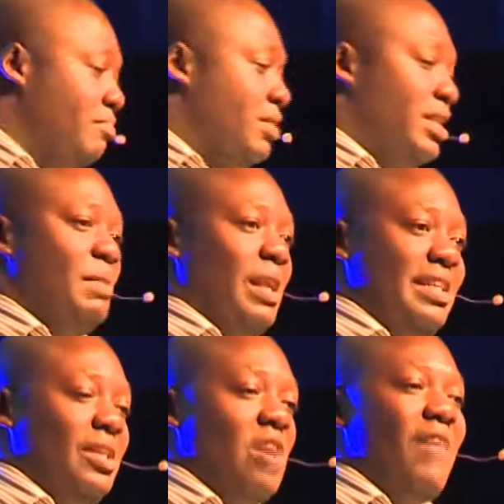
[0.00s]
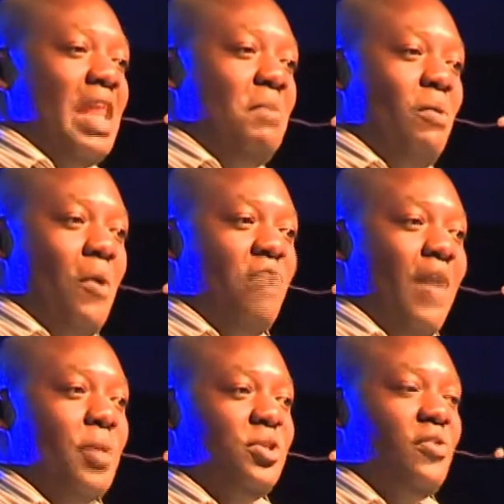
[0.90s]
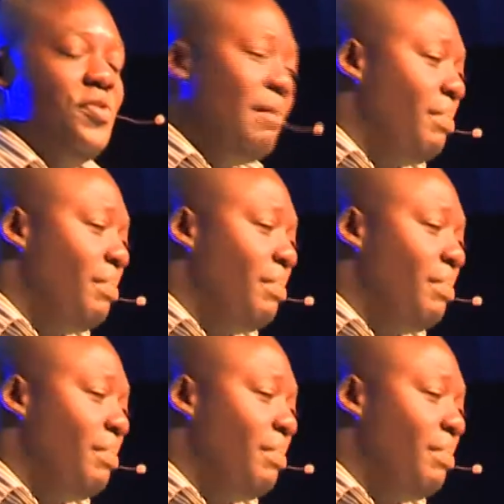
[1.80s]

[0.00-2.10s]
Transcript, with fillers: Typically, Silicon Valley would be where you'd find this sort of thing,